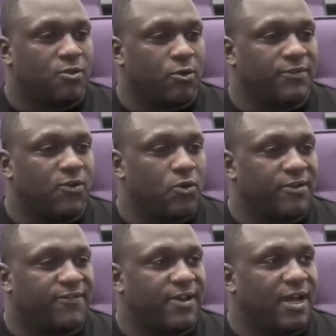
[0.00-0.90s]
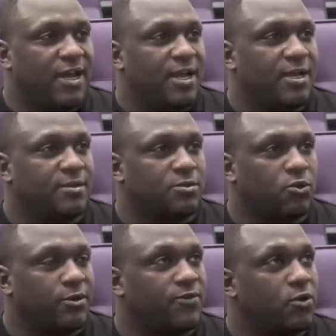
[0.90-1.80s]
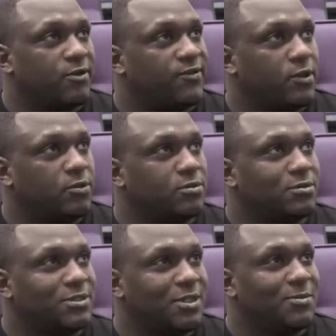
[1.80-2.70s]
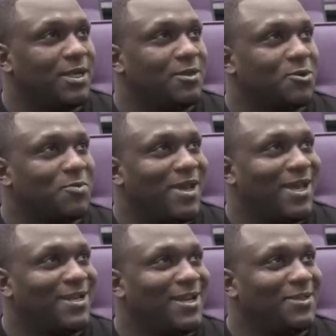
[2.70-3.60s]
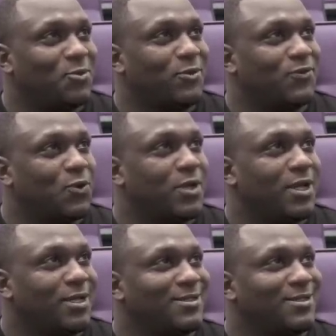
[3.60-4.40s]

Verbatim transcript: 345, 344, someday on a bad day, 348.